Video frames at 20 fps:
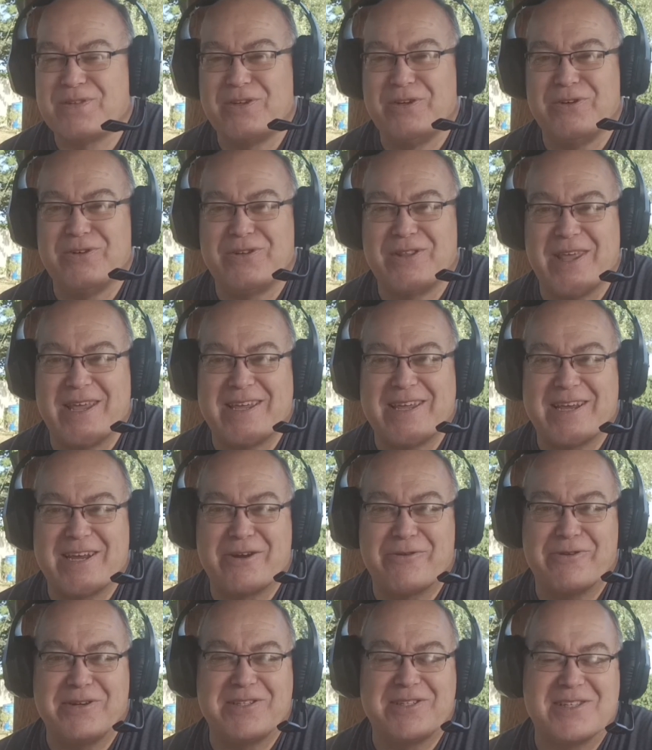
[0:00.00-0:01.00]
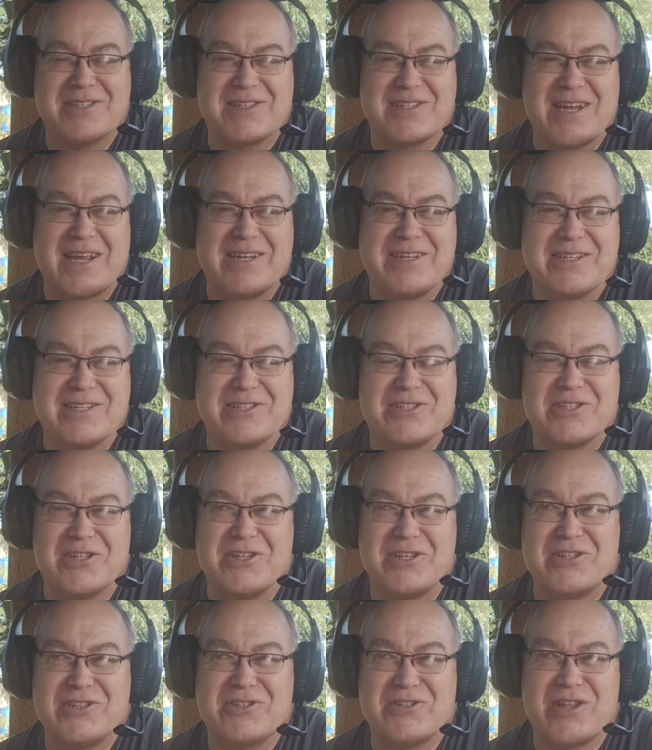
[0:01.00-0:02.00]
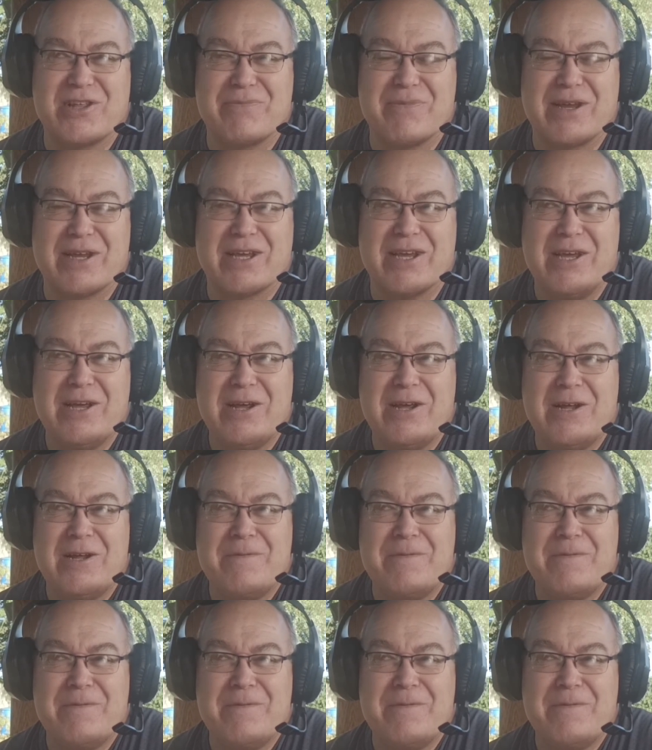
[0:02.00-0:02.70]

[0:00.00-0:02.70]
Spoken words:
Could they increase the standing charge so they make